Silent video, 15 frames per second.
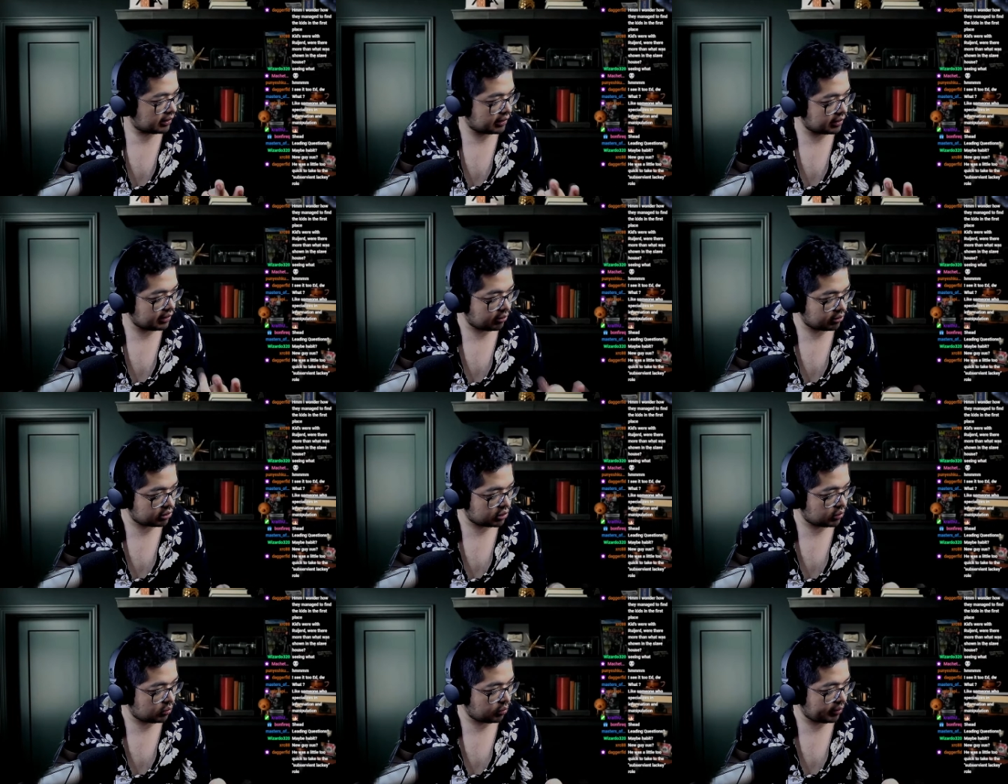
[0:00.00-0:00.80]
You're a little
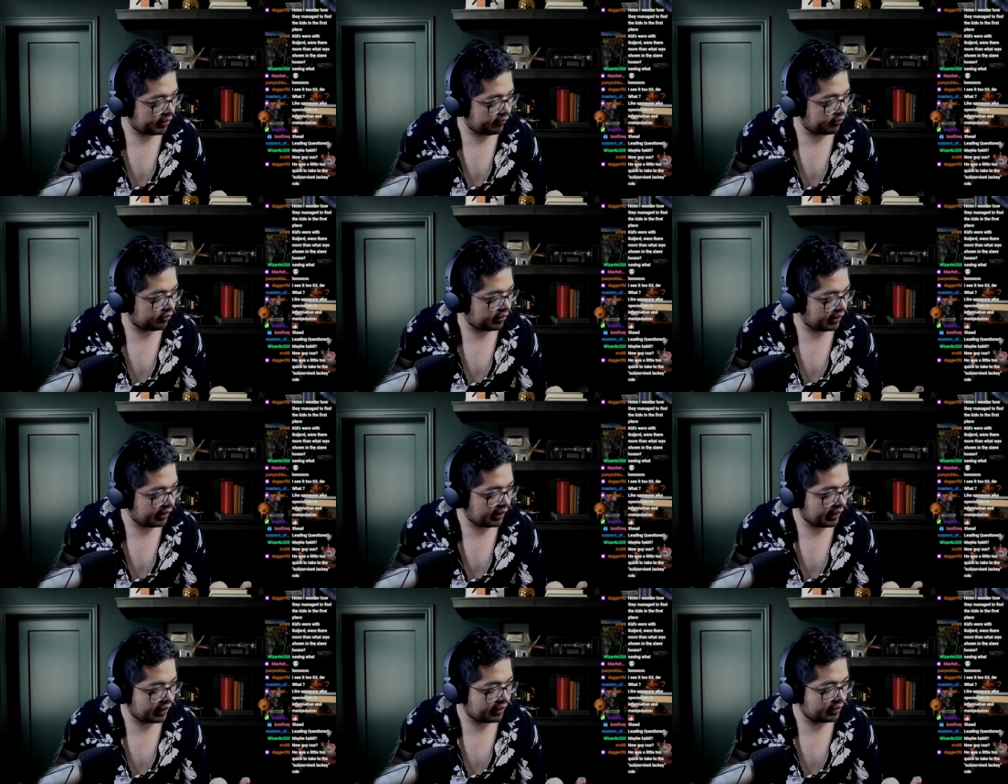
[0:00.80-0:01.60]
too quick for
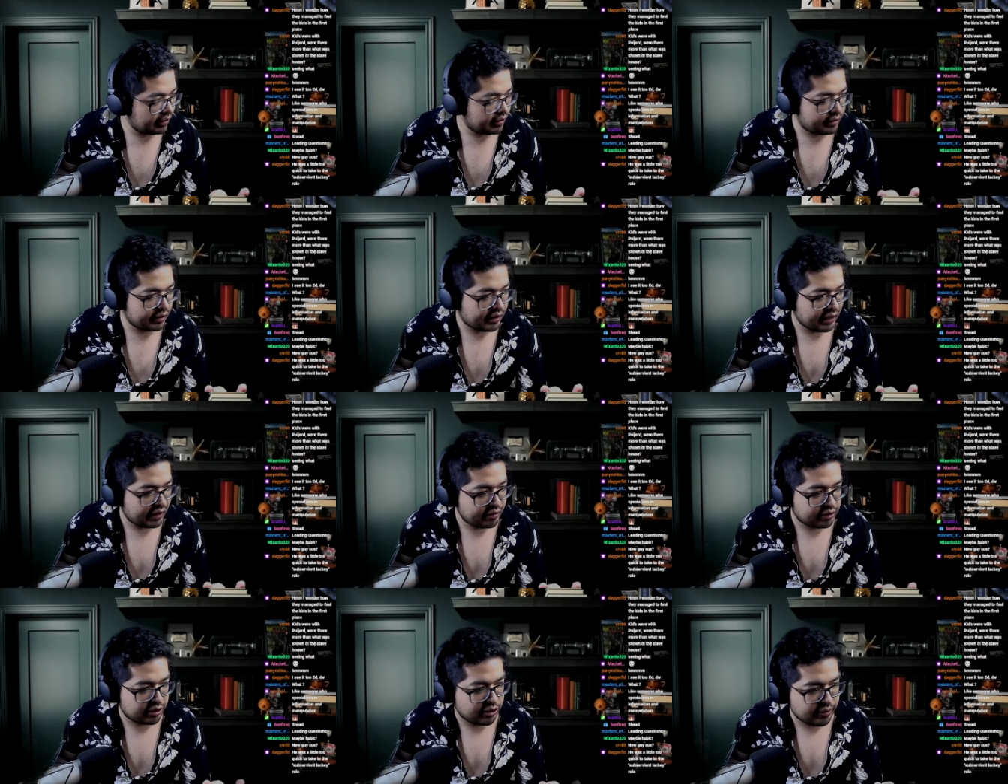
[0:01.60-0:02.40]
that. Yeah,
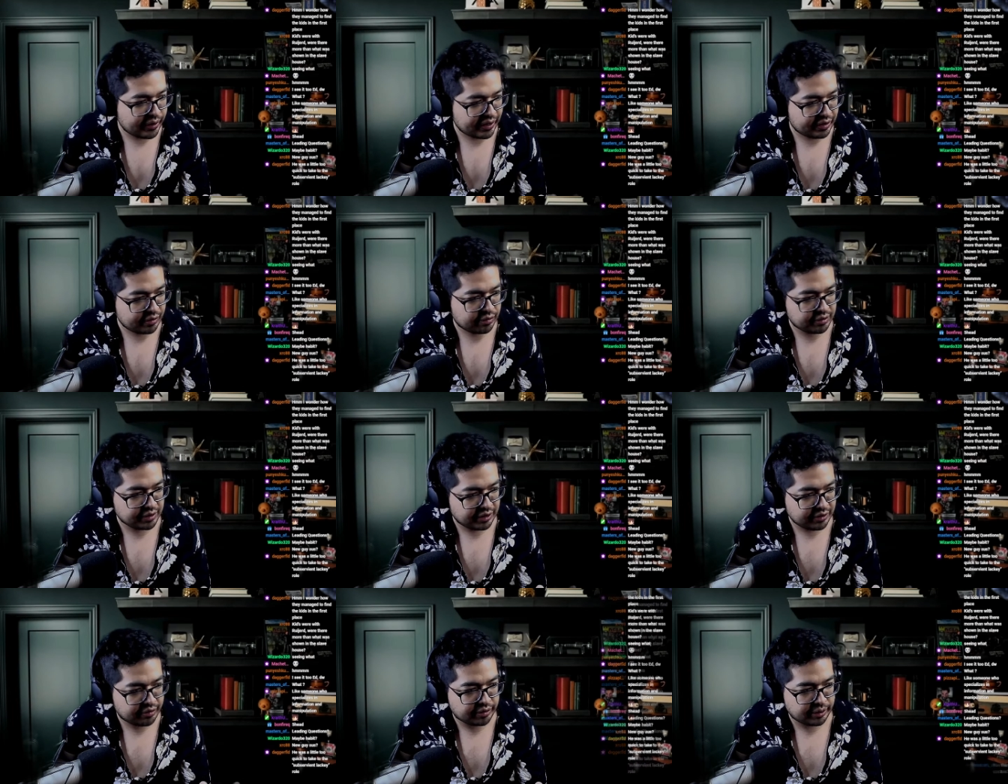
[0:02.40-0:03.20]
the new guy is
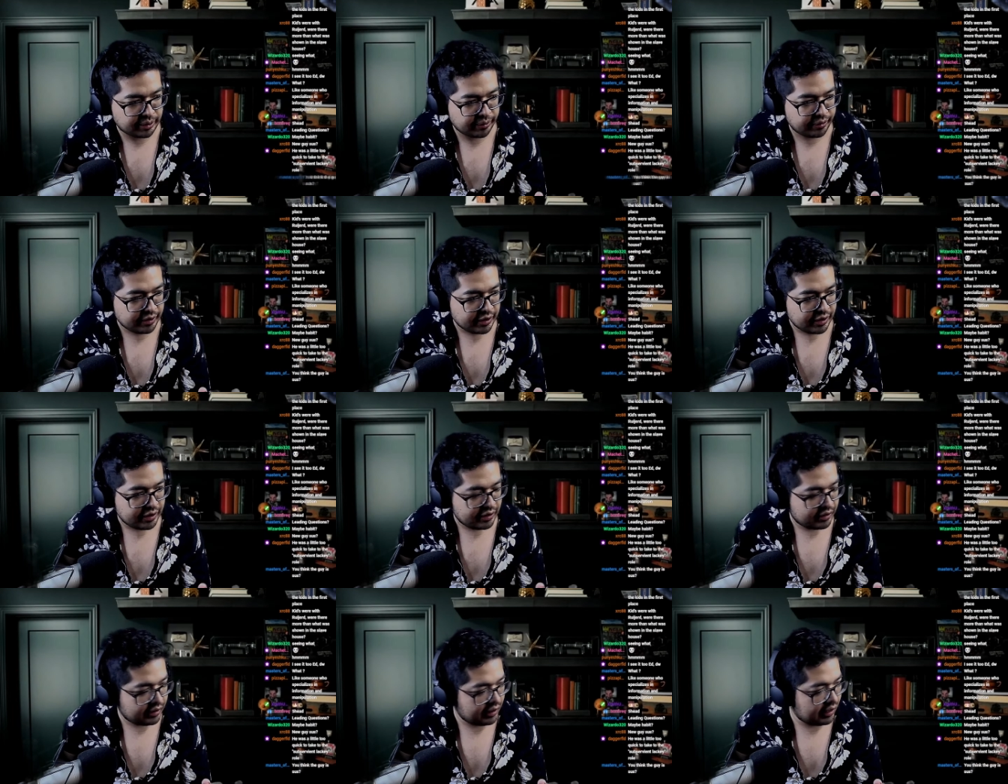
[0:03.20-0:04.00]
sus, dude.
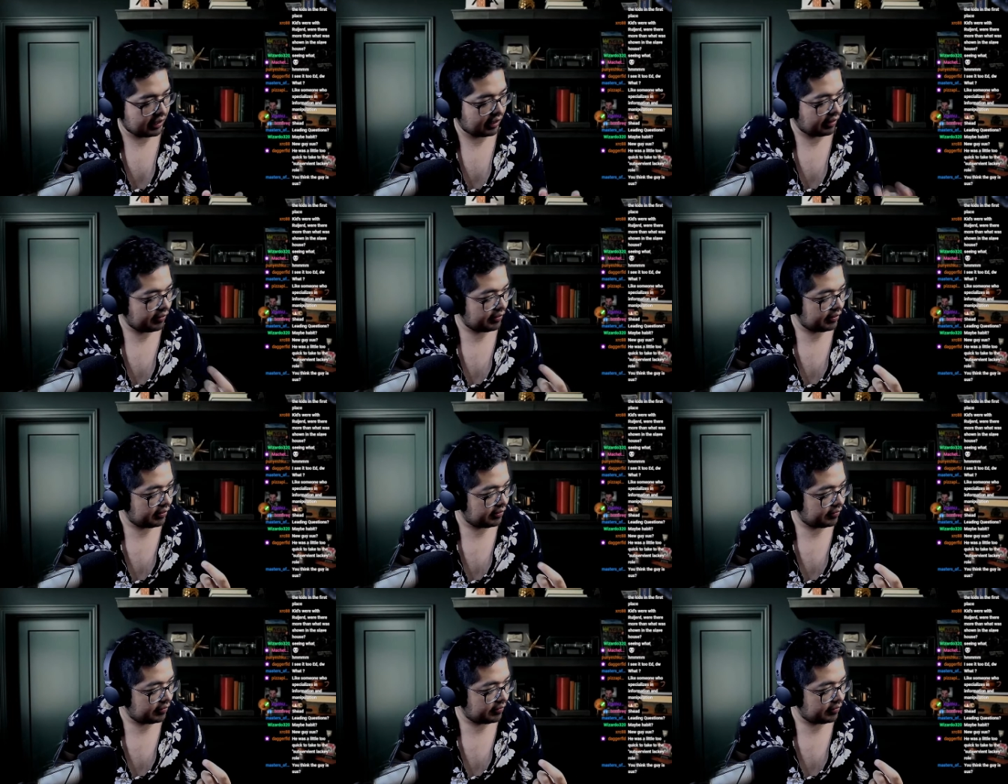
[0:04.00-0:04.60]
Yeah.